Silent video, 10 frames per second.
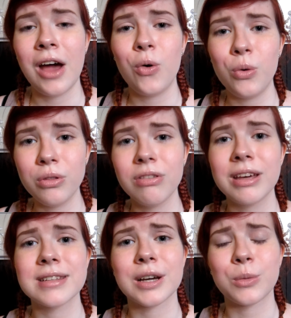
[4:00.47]
all the
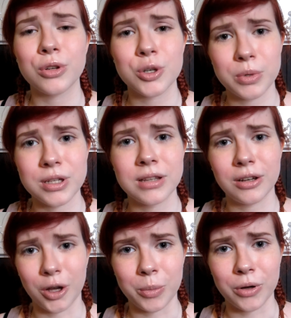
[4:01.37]
things I want to put in the
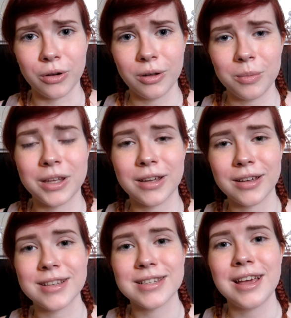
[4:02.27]
notebook,
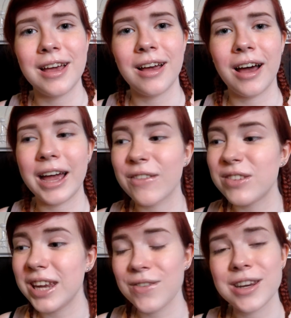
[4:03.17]
because I have
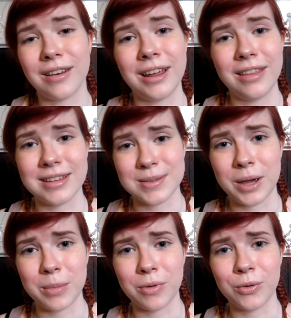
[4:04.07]
never done it this
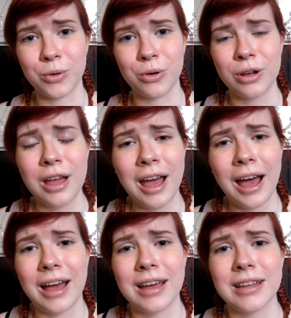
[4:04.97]
way before,
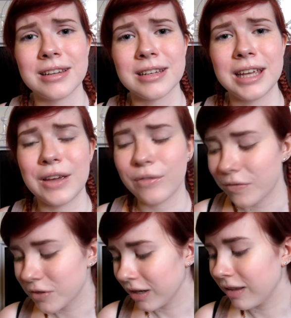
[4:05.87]
and if
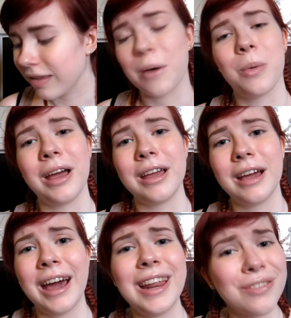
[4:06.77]
I've done it that way
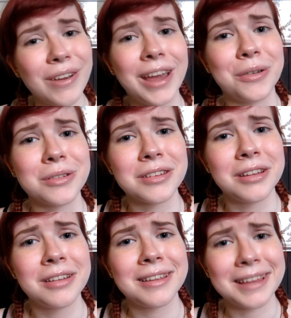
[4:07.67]
and it fails,
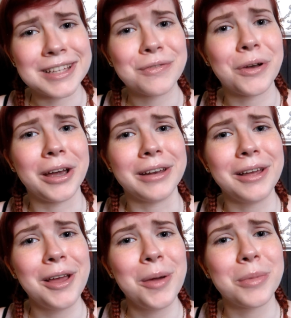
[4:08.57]
then that's fine.
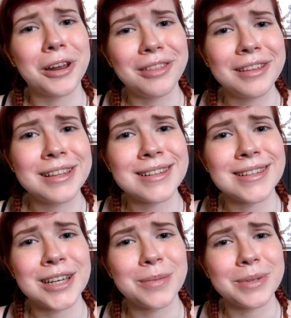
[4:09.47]
But I think this is
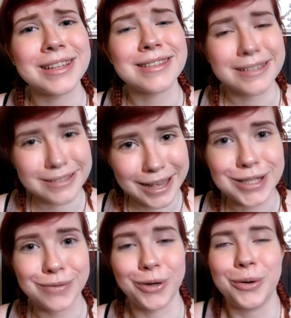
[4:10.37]
going to be the
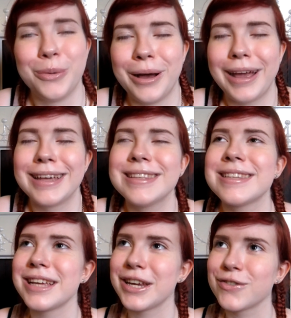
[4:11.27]
successful way,
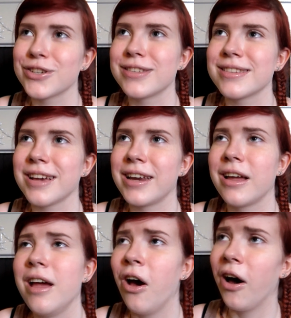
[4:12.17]
instead of just
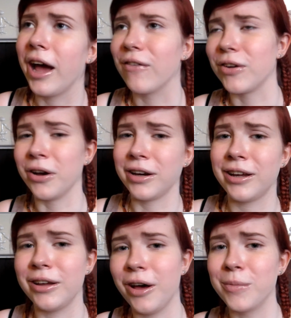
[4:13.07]
deciding, I have an
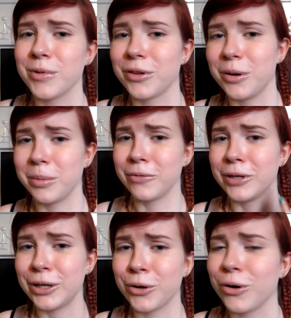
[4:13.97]
idea, I'm just going to be
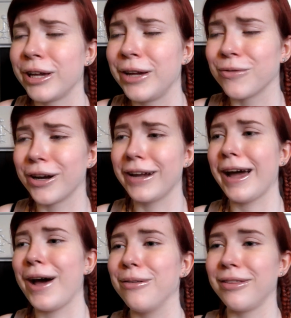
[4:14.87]
really cocky and write it
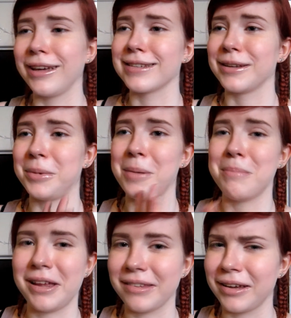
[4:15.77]
out and think it's going to be
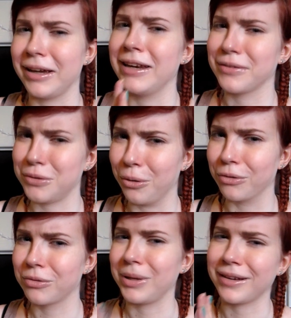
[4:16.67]
amazing, and it's
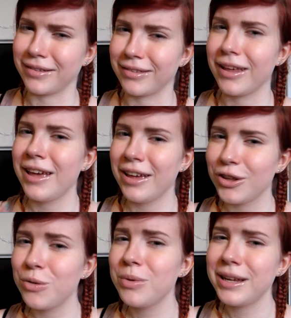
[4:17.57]
not, because
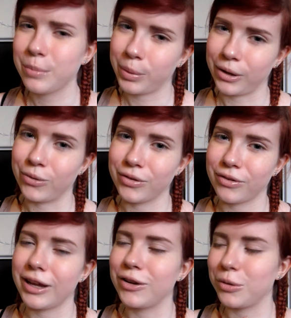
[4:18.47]
you need
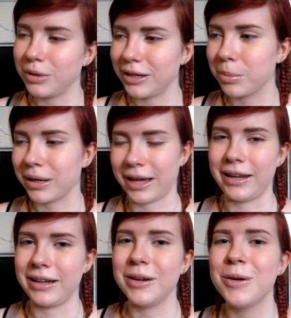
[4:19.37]
plots and you need
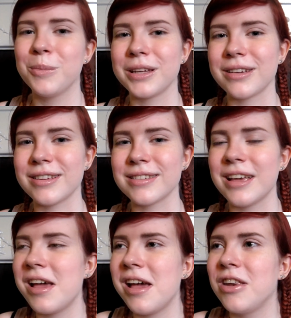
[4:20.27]
planning, because
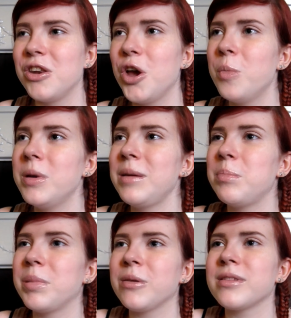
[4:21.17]
nobody
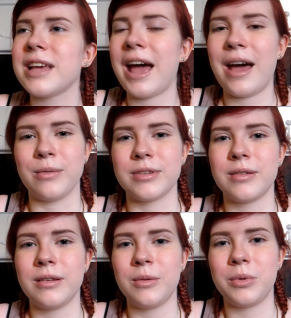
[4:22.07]
builds a
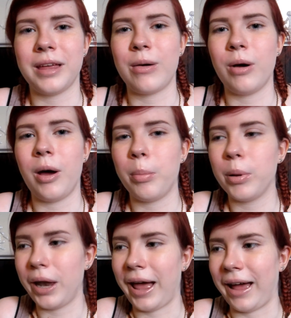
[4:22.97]
house without a
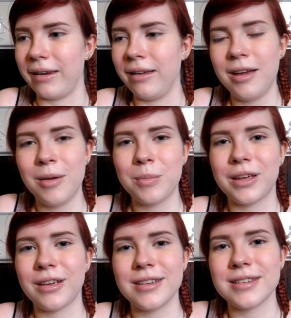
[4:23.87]
plan,
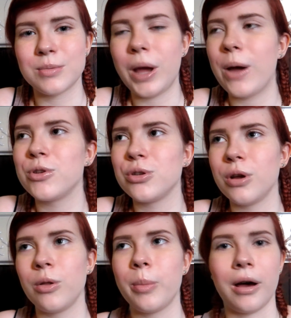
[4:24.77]
because where would you
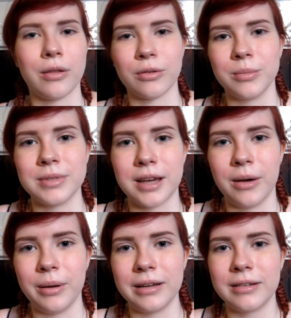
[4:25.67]
know the bathroom's
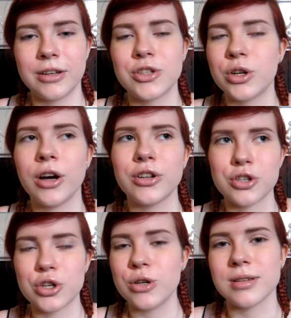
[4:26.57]
going? Because you can't
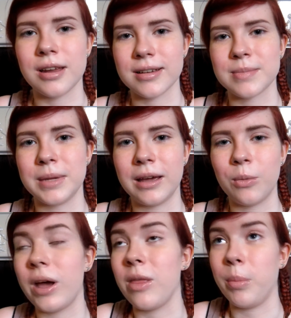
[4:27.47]
just choose last
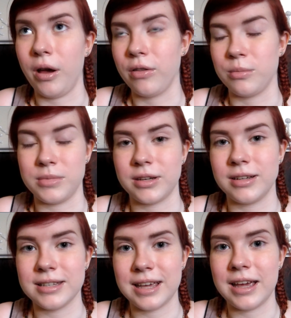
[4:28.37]
minute where the bathroom's going
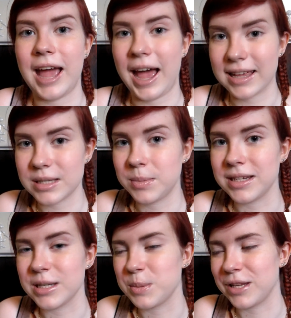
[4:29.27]
to sit. It has to be
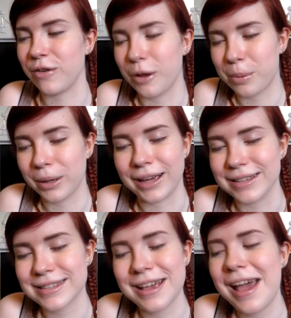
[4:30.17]
in a specific
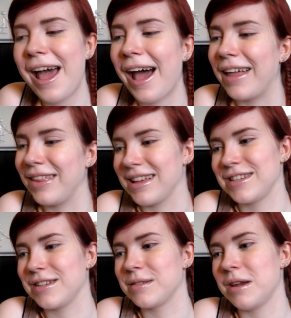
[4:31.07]
place, and that's
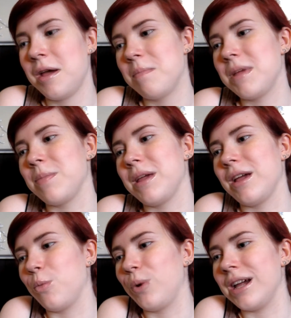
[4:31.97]
just me
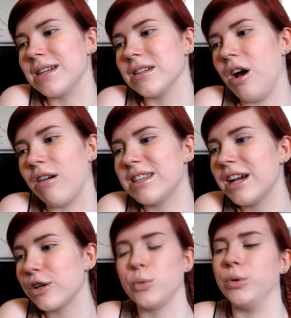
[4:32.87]
being weird and
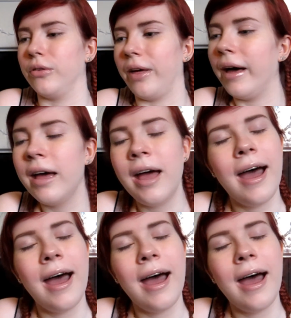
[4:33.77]
architectural there.